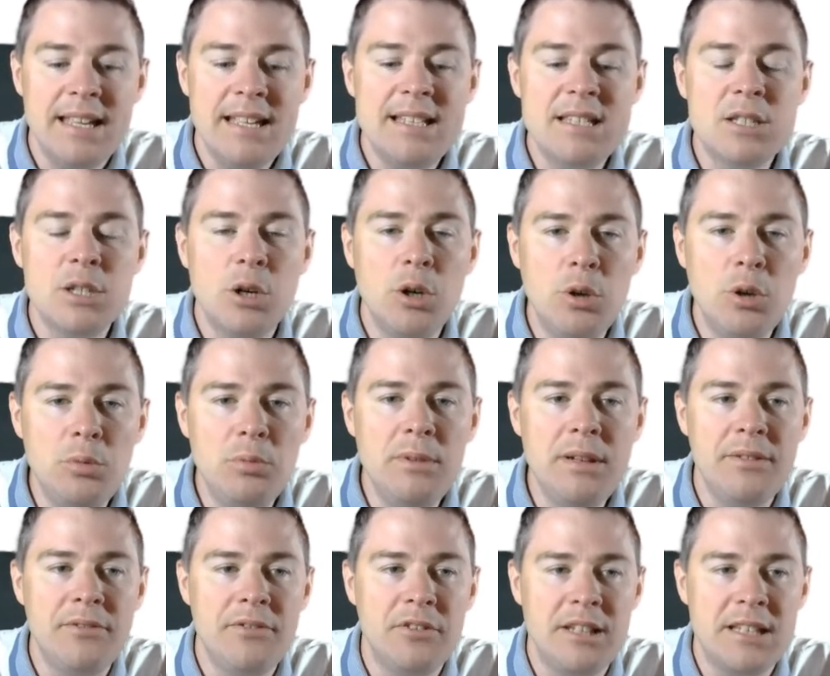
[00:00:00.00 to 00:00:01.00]
it's
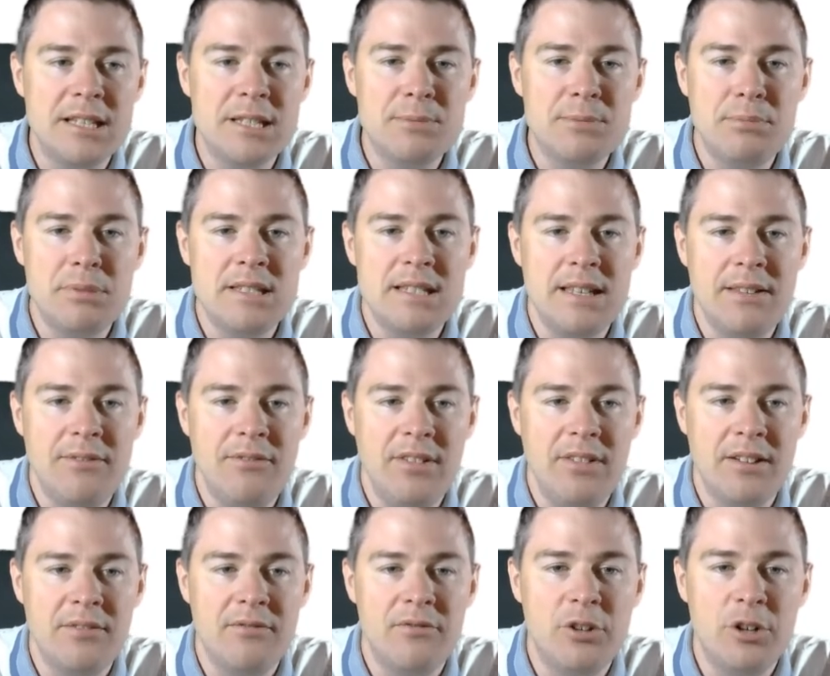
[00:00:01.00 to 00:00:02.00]
only for this
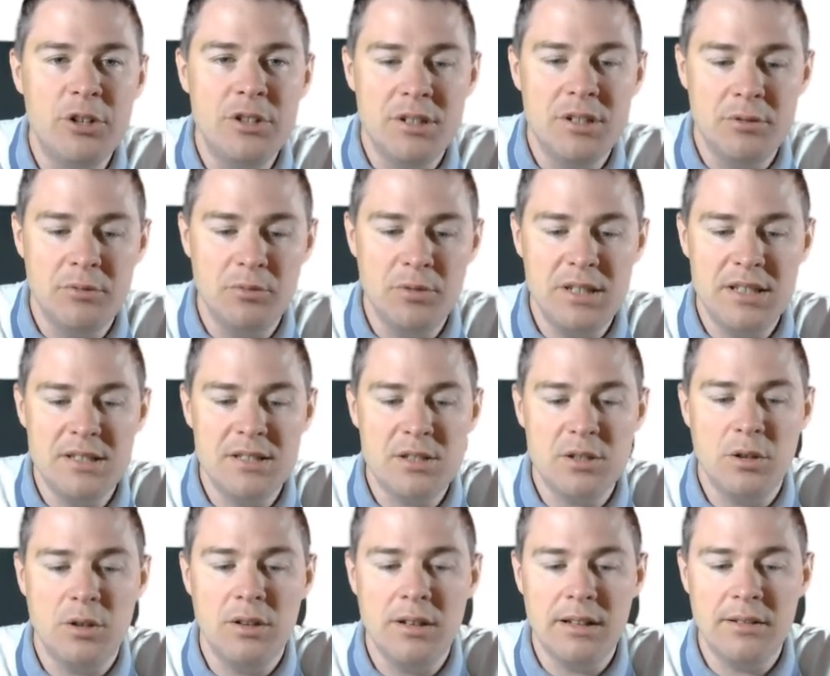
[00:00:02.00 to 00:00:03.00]
specific version we're
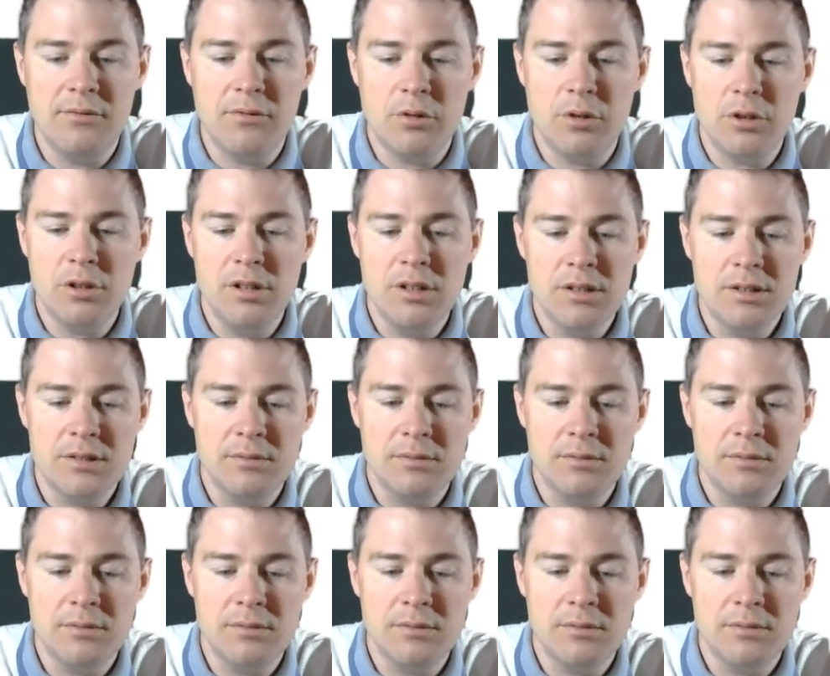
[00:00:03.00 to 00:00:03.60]
installing for.